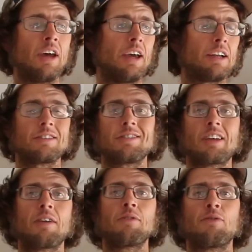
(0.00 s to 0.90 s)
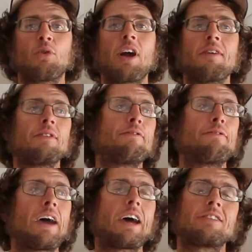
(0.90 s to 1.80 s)
It's a 7.4 heavy
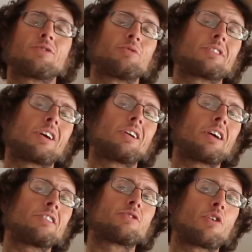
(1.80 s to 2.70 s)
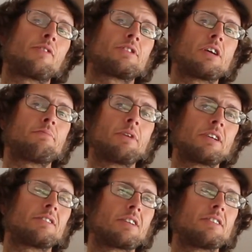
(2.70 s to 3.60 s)
fast, so it's got a nice soft tip,
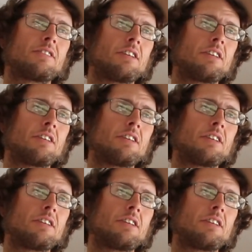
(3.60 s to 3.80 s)
makes it nice and